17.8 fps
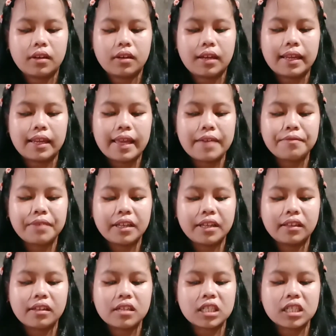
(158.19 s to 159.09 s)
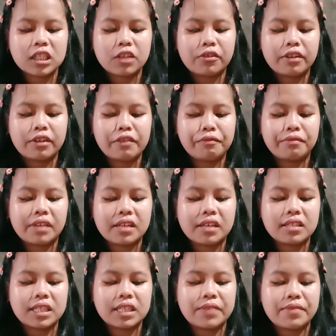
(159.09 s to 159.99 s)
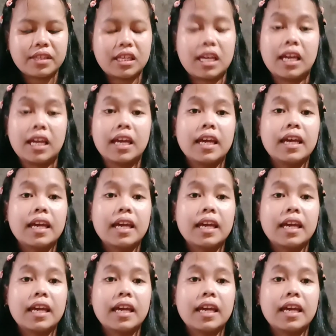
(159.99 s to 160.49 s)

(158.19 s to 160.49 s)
11th is reflexivity.